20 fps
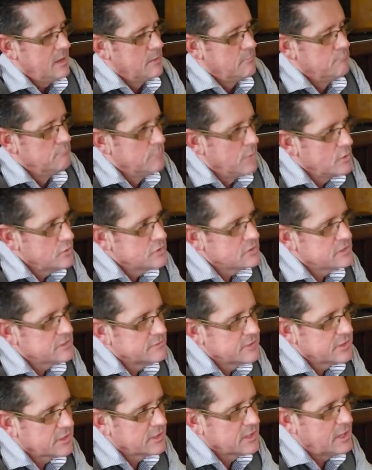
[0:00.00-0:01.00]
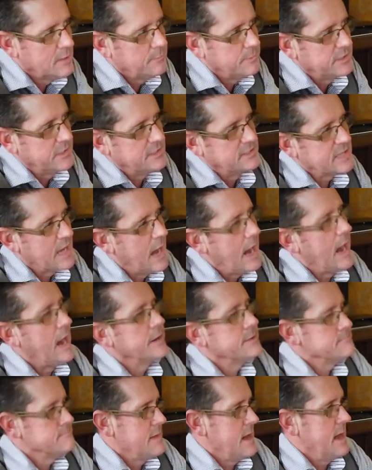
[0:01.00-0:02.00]
Most of the companies
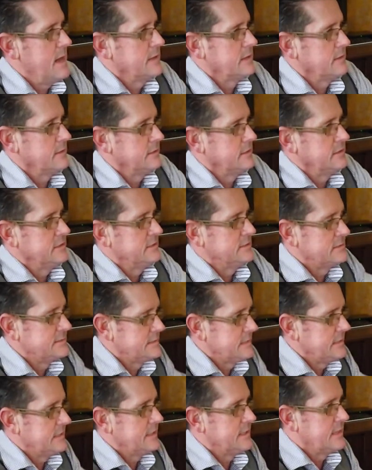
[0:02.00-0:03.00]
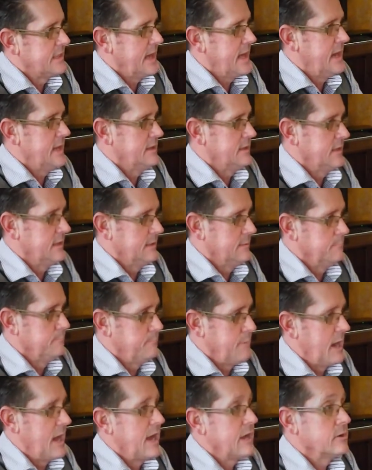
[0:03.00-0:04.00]
automatically send that
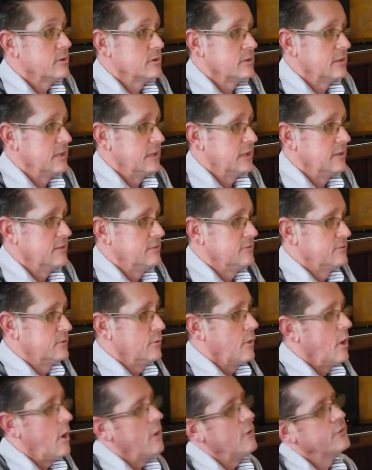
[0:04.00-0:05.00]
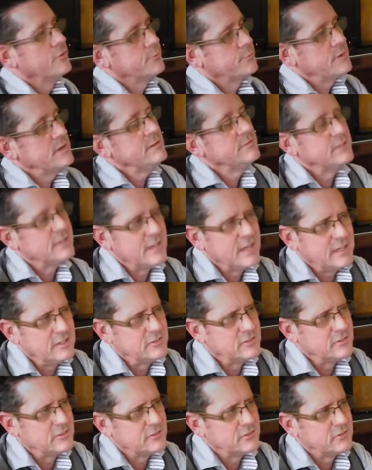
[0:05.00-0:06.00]
buyer lead to all 3 of the
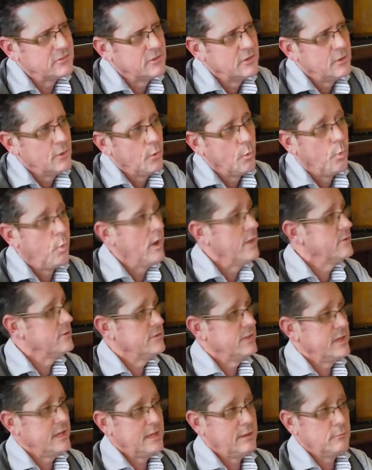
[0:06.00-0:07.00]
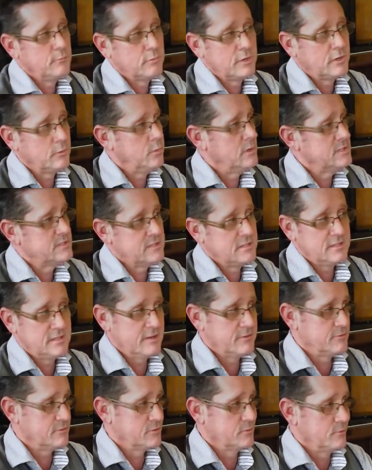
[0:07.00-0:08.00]
agents, whether they requested the
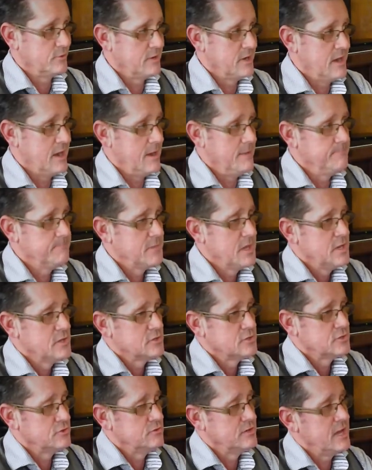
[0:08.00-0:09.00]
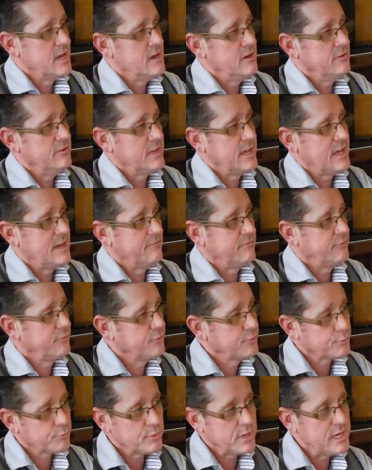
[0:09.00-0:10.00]
other 2 or not. So now they have
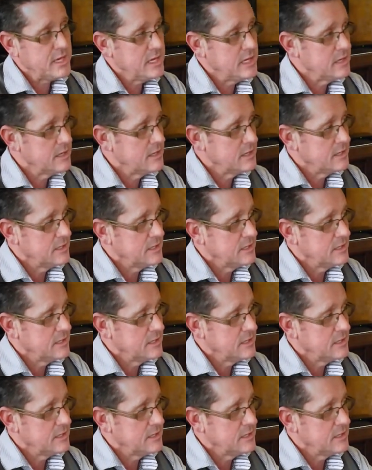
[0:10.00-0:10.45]
3